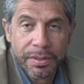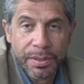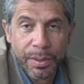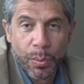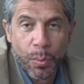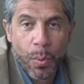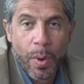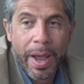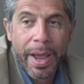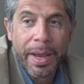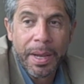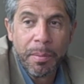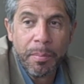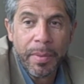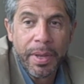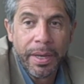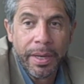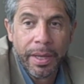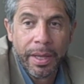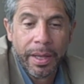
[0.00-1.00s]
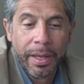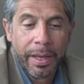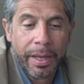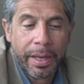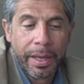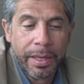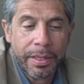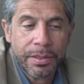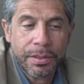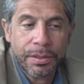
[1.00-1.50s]
the wine media
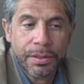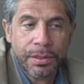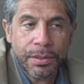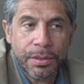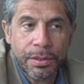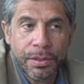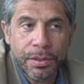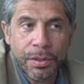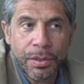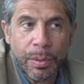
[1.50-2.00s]
has